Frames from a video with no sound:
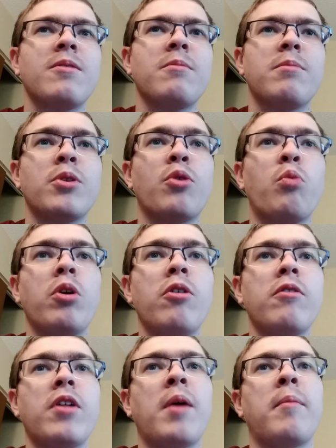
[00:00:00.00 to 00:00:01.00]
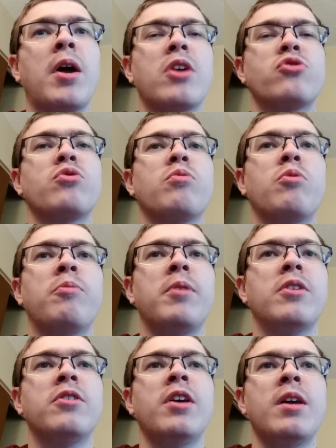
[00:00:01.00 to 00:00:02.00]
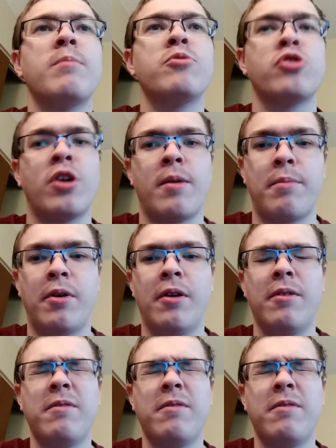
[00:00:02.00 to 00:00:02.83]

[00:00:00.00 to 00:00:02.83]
But the winner of that match will be Team Champa.